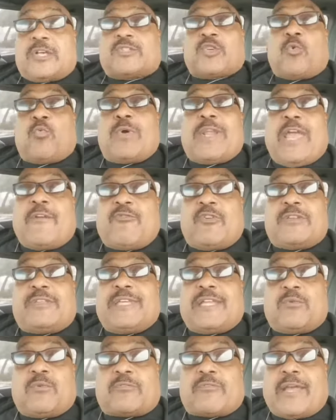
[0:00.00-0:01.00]
So whatever you're
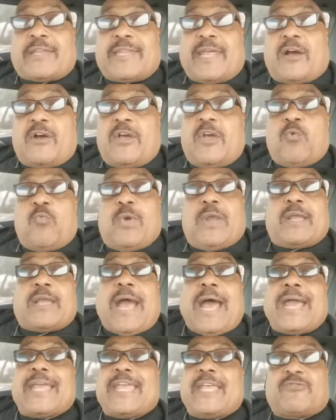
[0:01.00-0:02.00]
dealing with right now, when
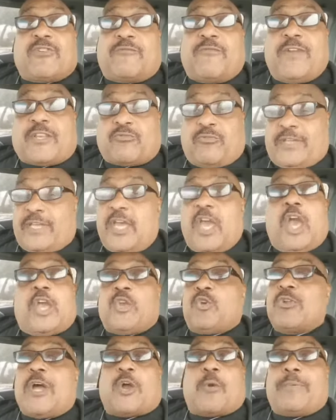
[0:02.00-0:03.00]
God gives you victory,
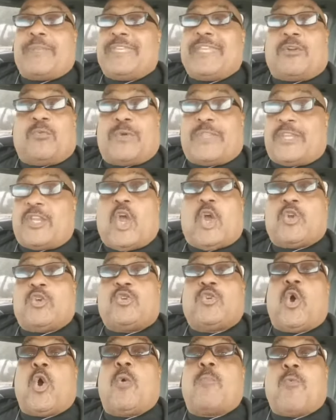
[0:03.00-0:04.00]
you're not going to be dealing with it
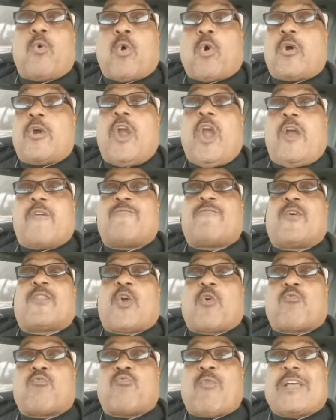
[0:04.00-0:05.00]
no more for
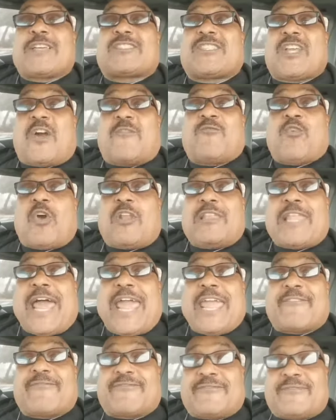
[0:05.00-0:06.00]
the rest of your
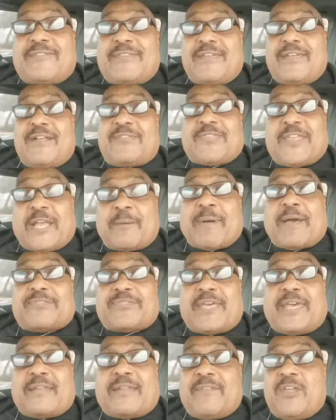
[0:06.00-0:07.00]
life. Think about
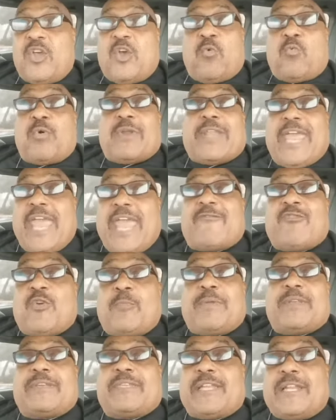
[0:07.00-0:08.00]
that. Whatever
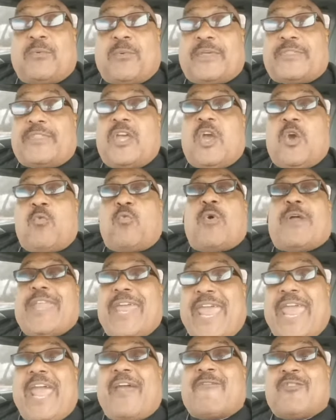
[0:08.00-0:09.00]
you've been dealing with,
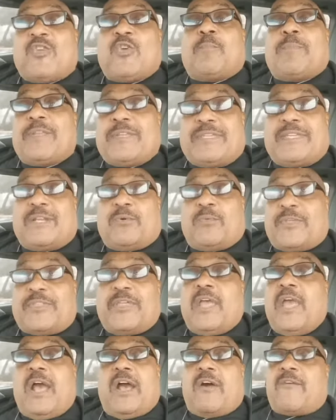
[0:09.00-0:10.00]
whatever you've been dealing
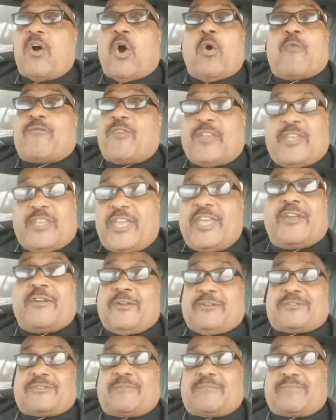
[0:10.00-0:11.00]
with oh, for
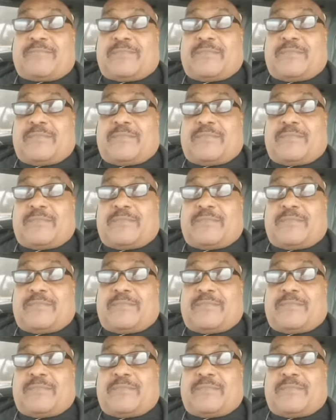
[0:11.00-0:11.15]
years,